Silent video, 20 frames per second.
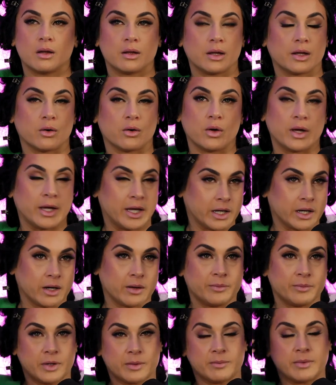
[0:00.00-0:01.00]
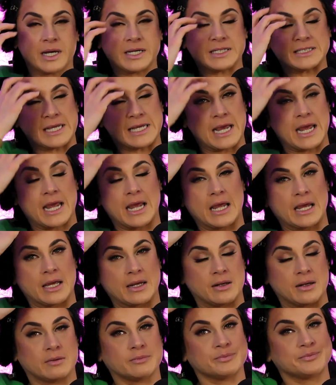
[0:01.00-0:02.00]
a little hiccup in my
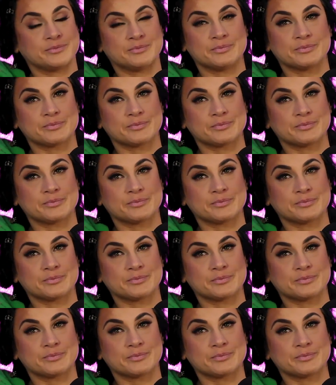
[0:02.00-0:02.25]
day, and